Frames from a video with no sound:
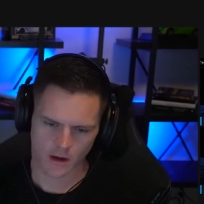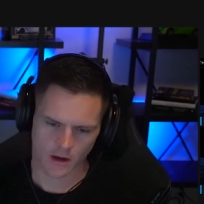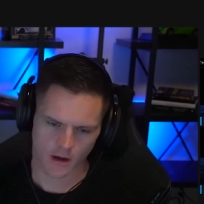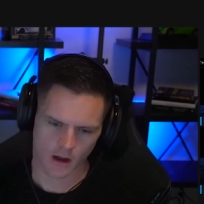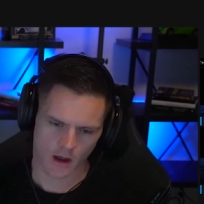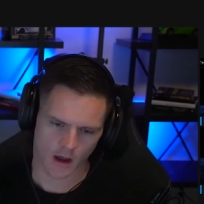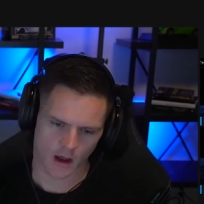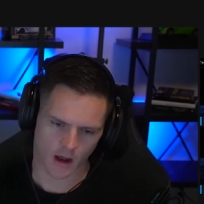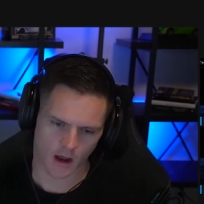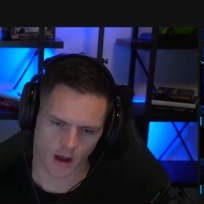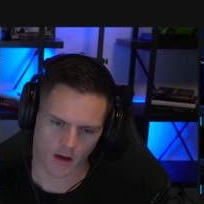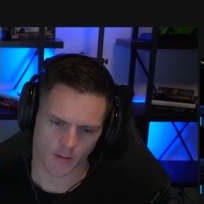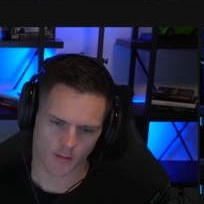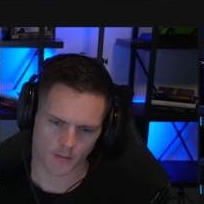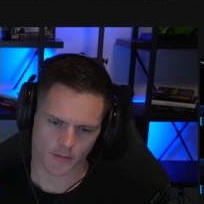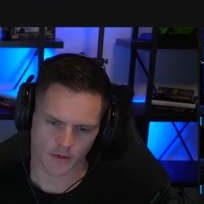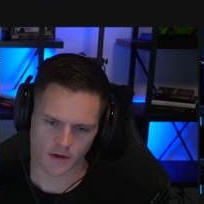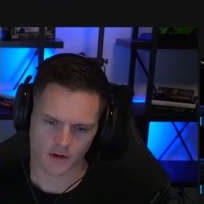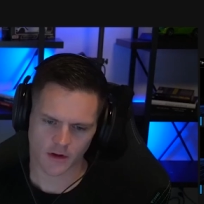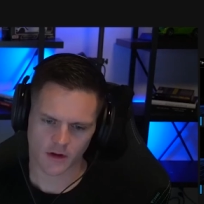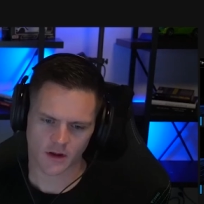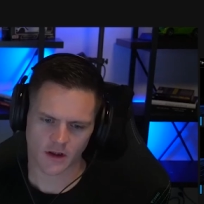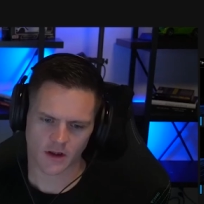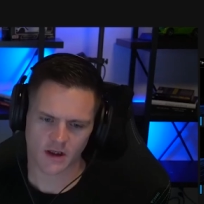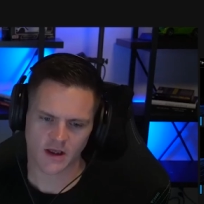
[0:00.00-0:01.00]
um,
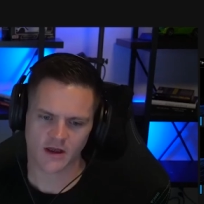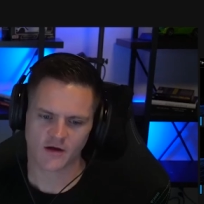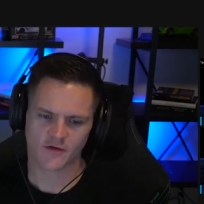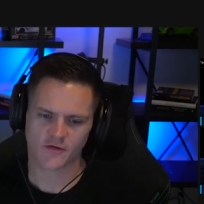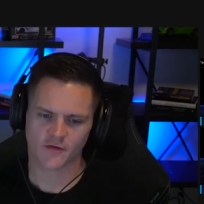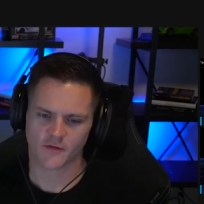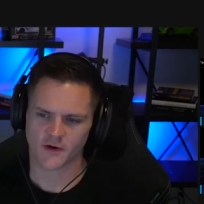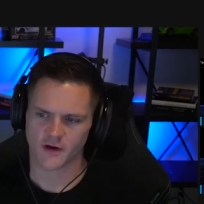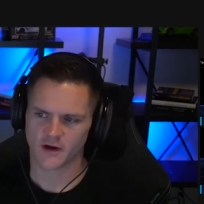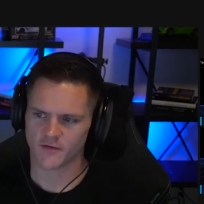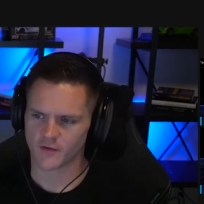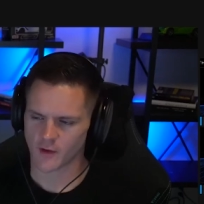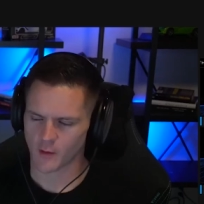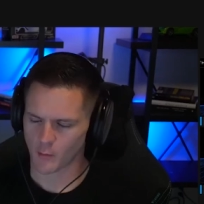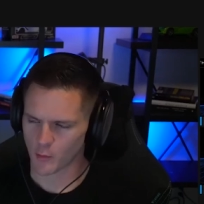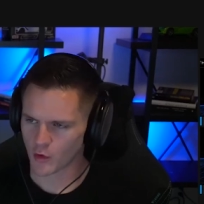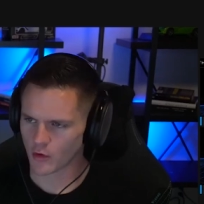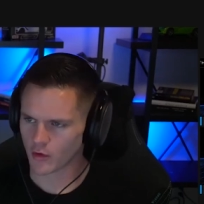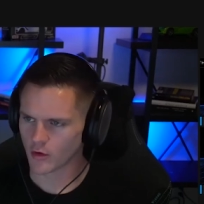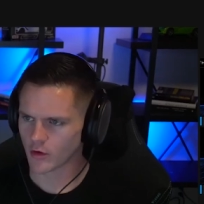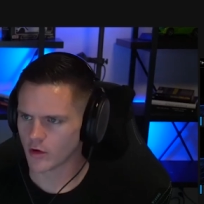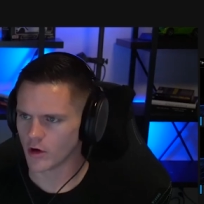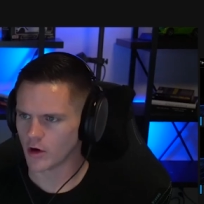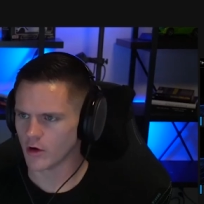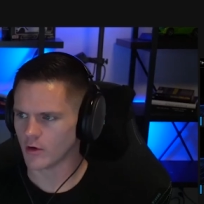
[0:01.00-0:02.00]
if if a
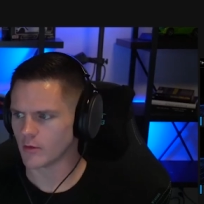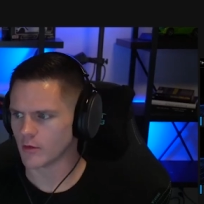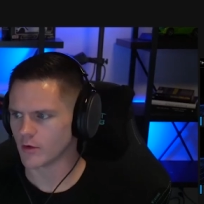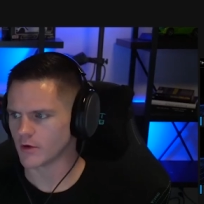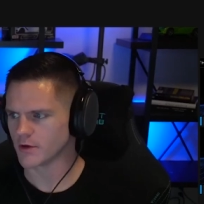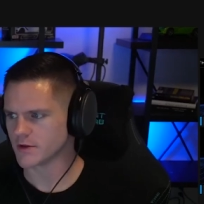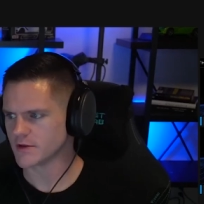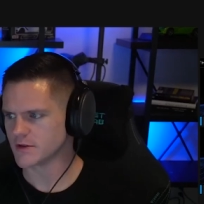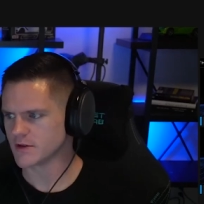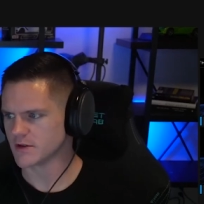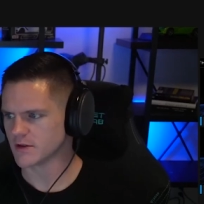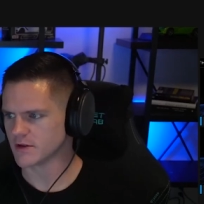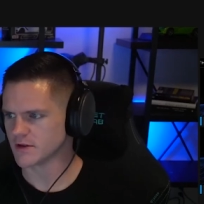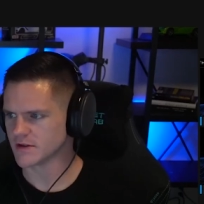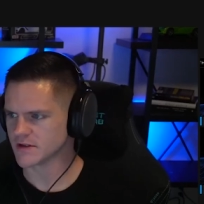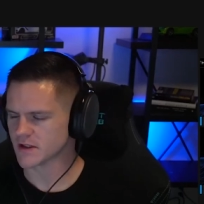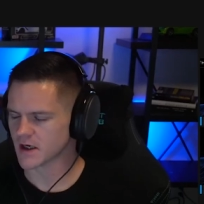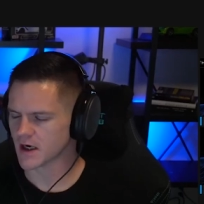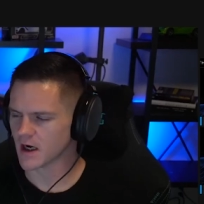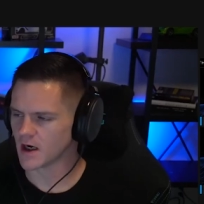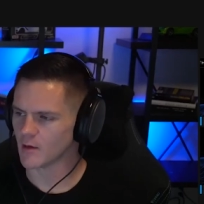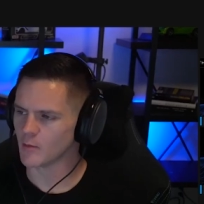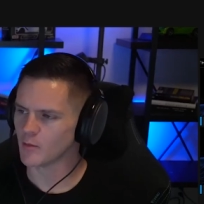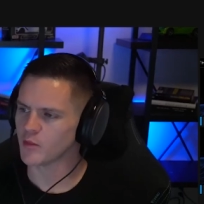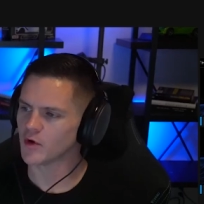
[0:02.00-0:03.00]
protocol were to to
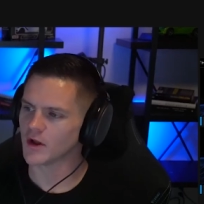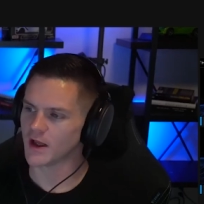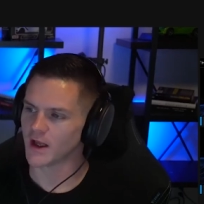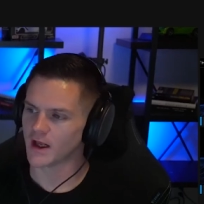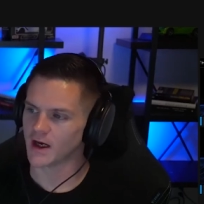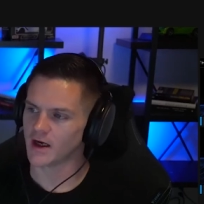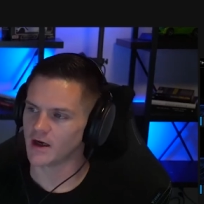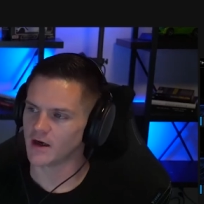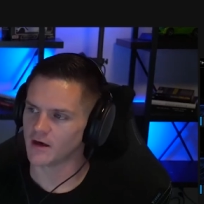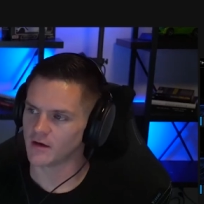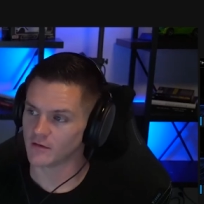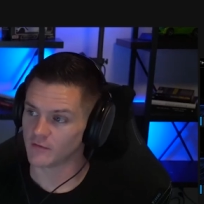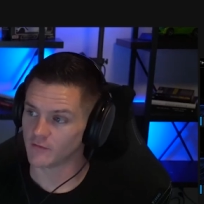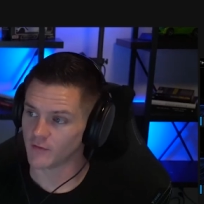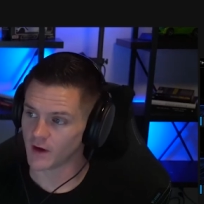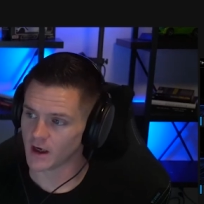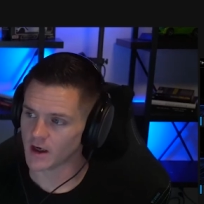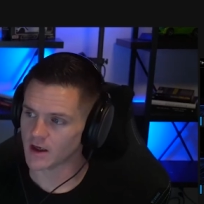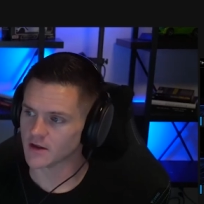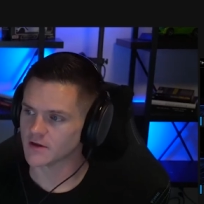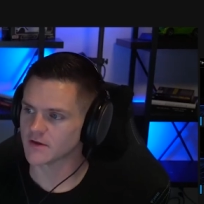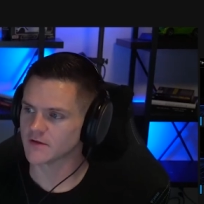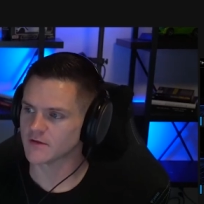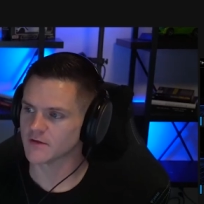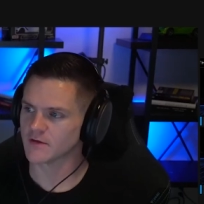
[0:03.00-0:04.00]
kind of plan in
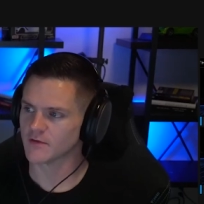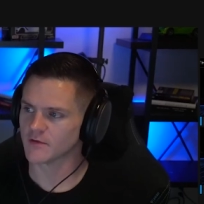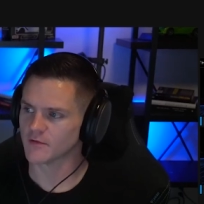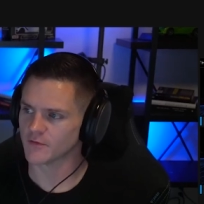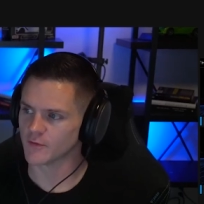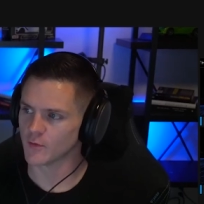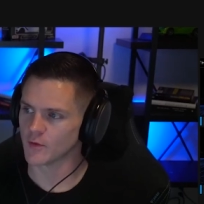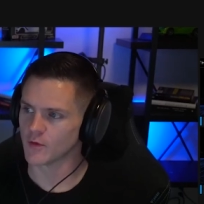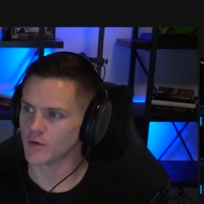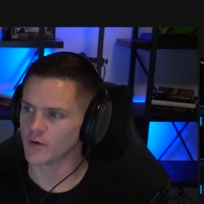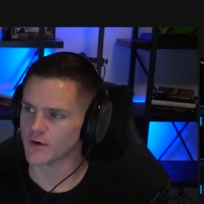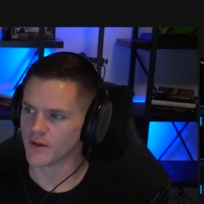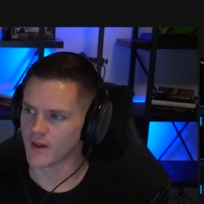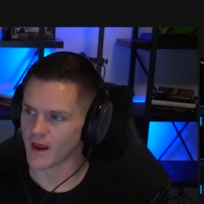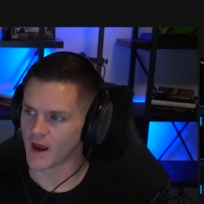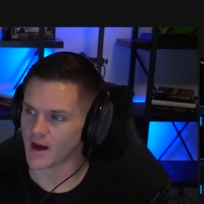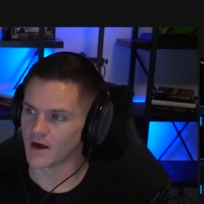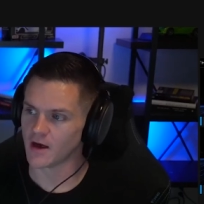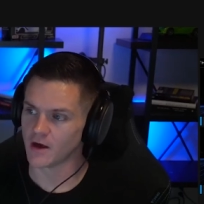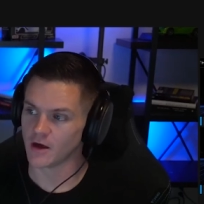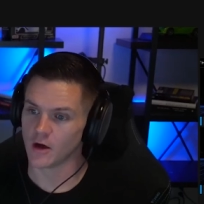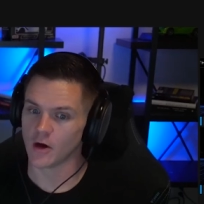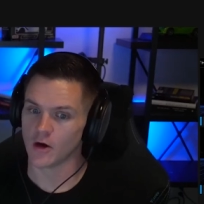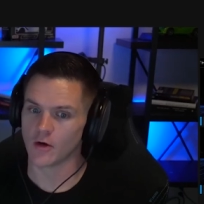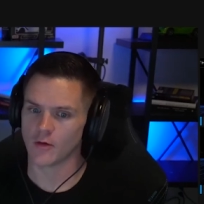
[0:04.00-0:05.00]
advance for
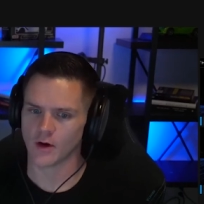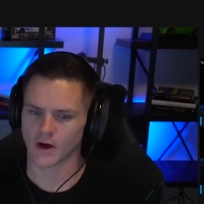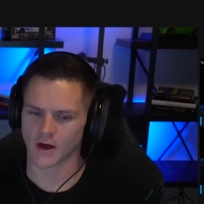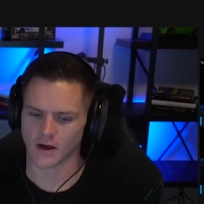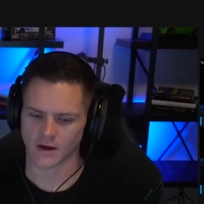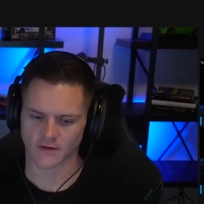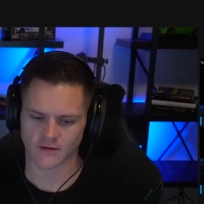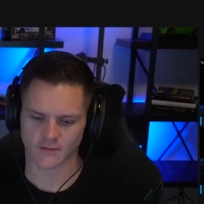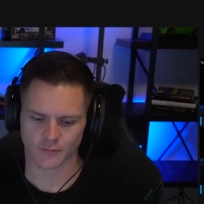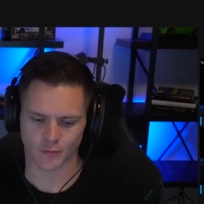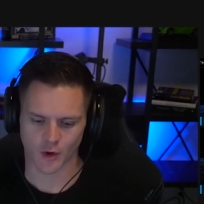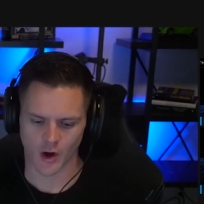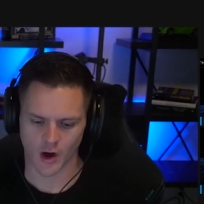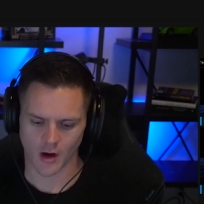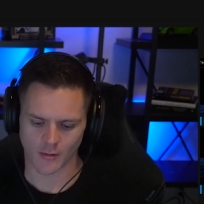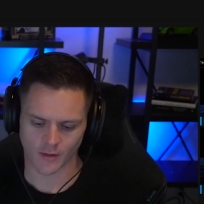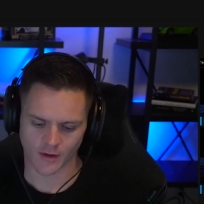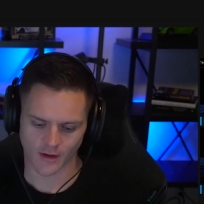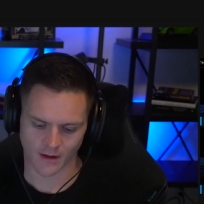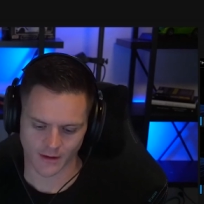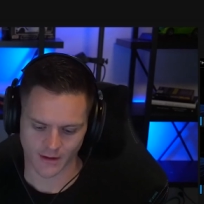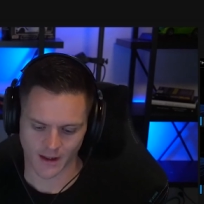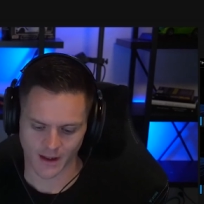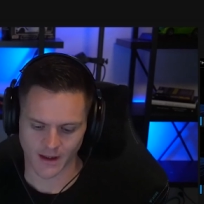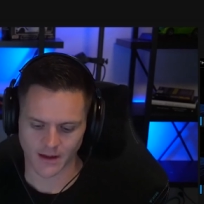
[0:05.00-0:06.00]
that, knowing it's
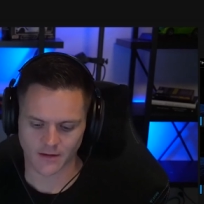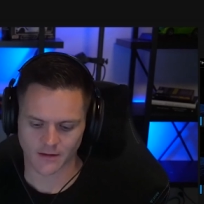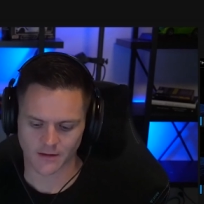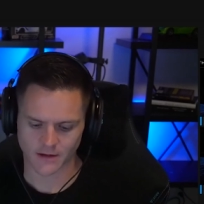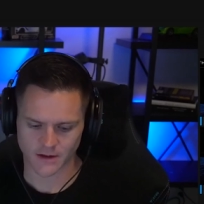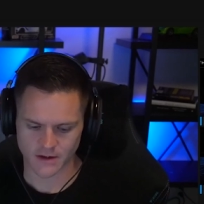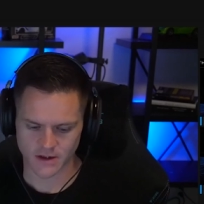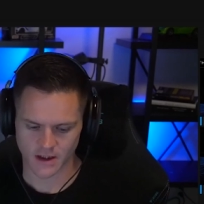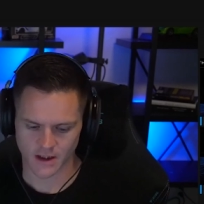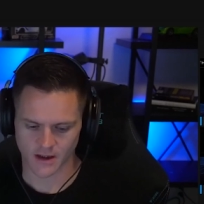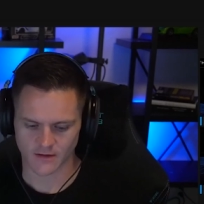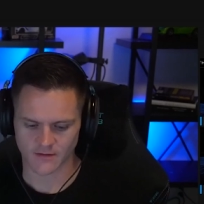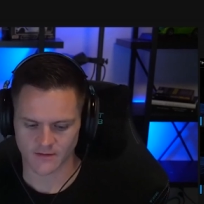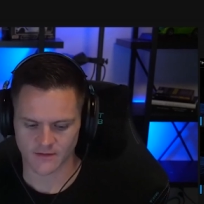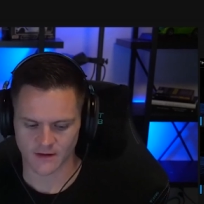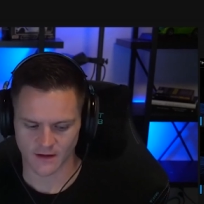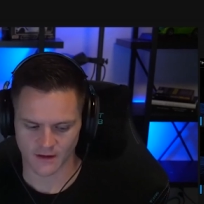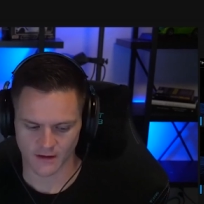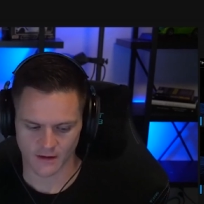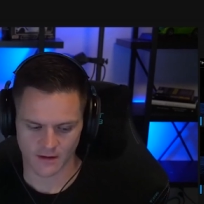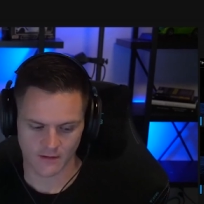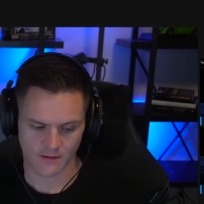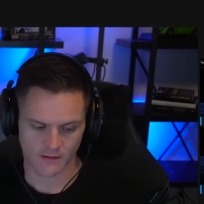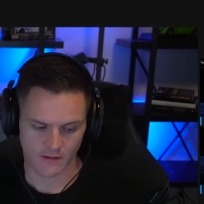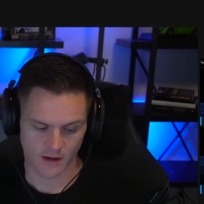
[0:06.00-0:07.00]
probably a likely chance
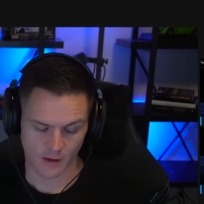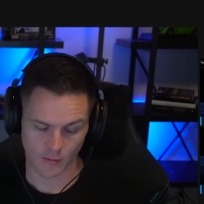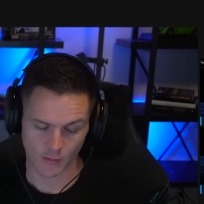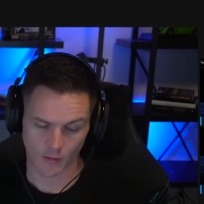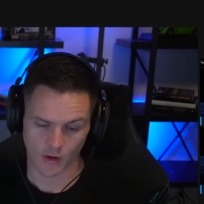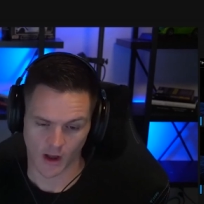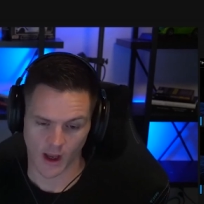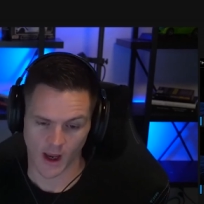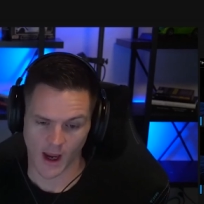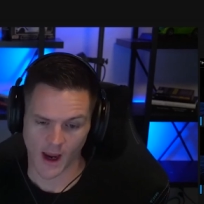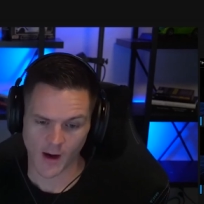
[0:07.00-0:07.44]
that it will mm-hmm.